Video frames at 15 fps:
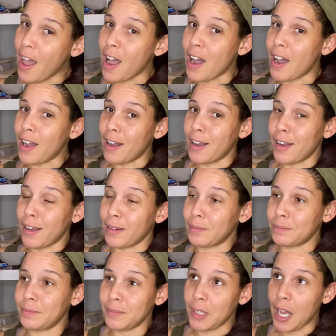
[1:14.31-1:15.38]

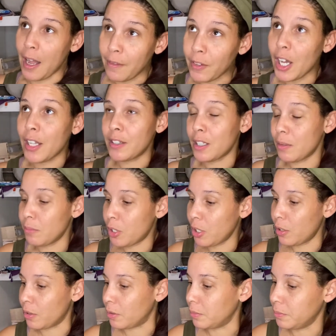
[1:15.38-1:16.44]
I've got some
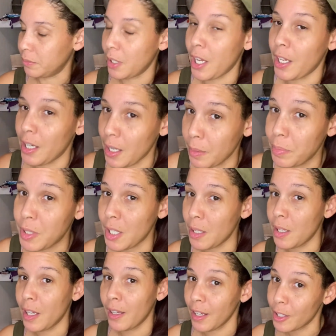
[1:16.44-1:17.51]
too, and Ipsy
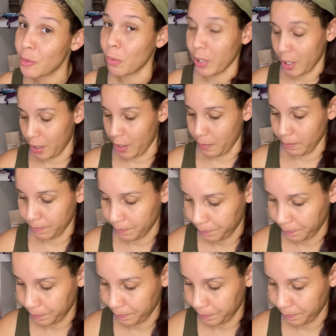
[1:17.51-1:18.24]
is one of them.